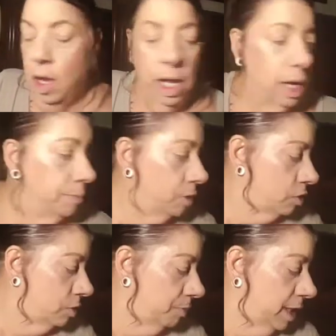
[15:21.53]
I'm
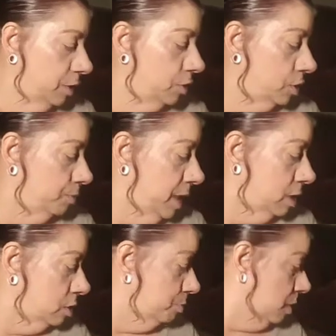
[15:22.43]
using my
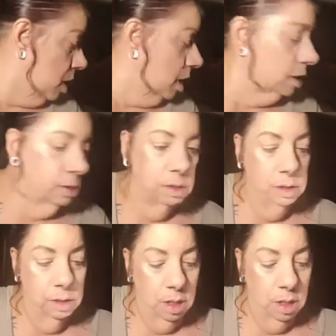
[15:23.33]
Smashbox